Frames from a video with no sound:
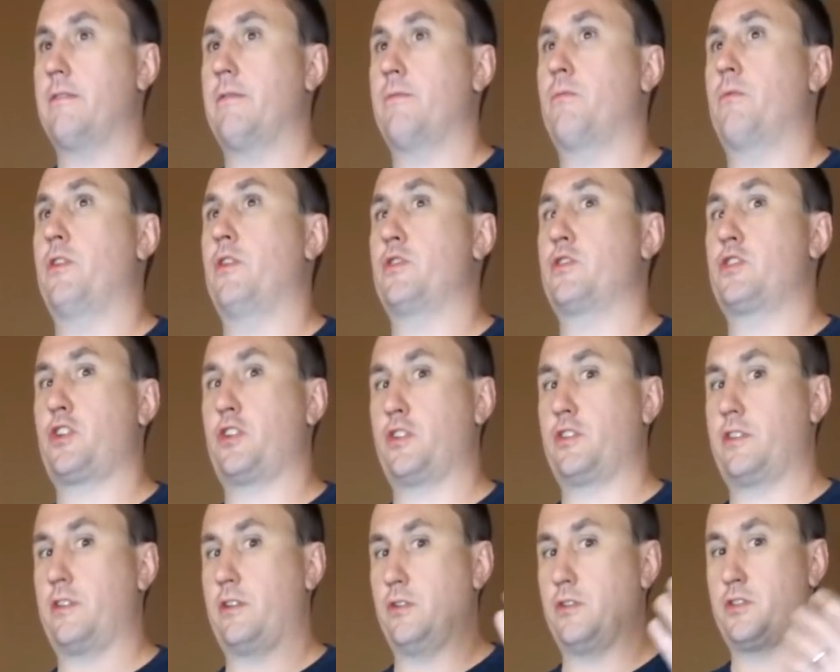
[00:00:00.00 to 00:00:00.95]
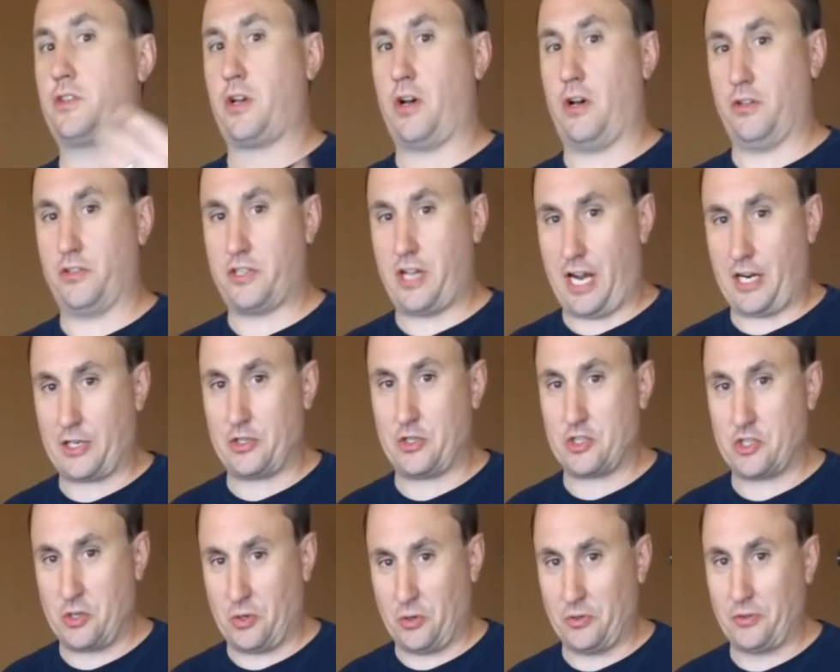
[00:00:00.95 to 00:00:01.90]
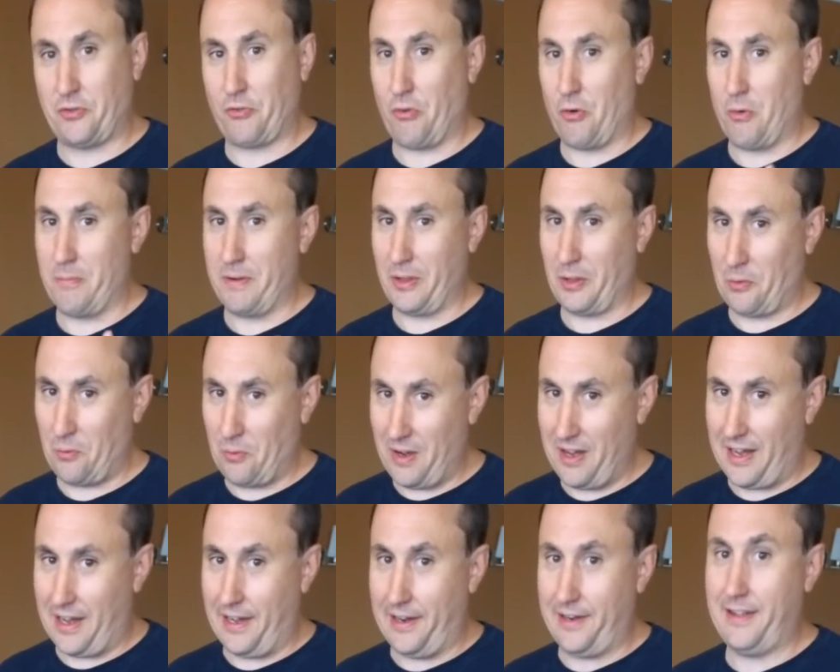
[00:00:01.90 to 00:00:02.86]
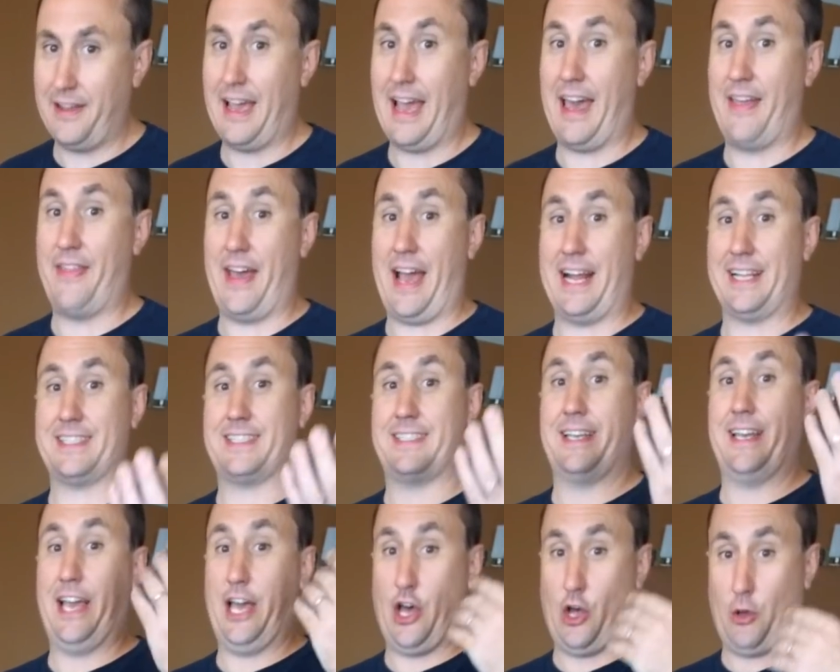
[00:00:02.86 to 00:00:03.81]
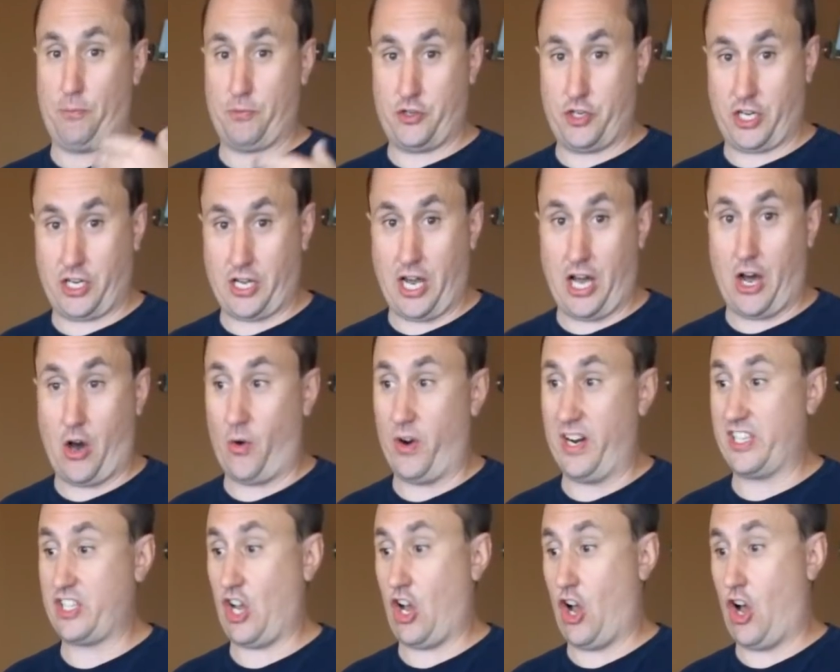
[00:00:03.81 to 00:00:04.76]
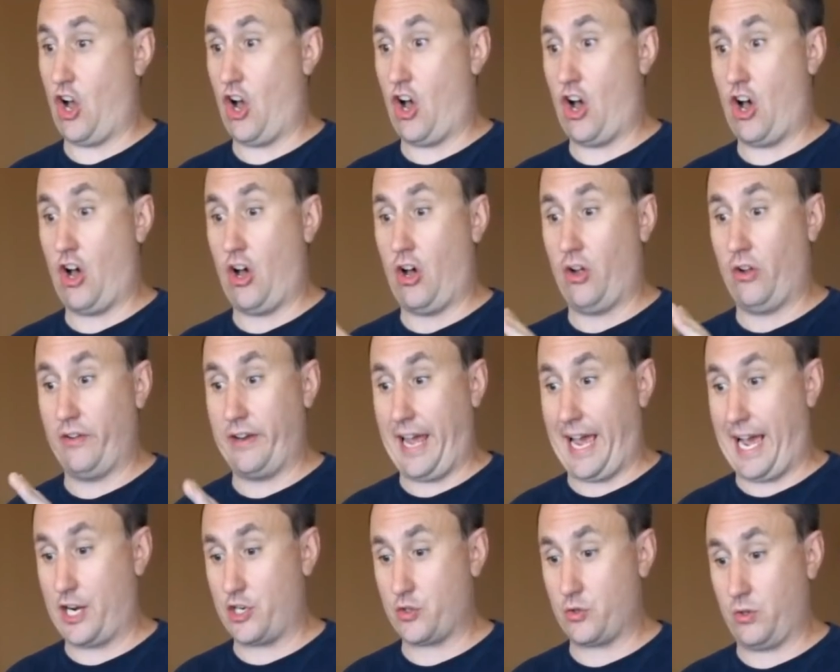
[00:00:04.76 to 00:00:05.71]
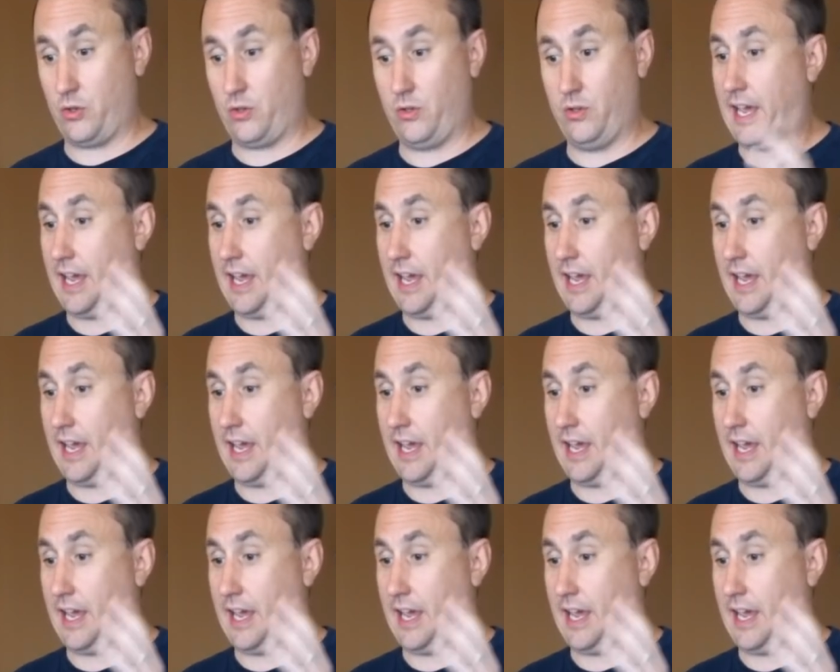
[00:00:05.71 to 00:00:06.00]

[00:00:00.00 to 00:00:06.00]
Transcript: there's called Dr. Scholl's Formula 1, and that helps you go, and it's all natural.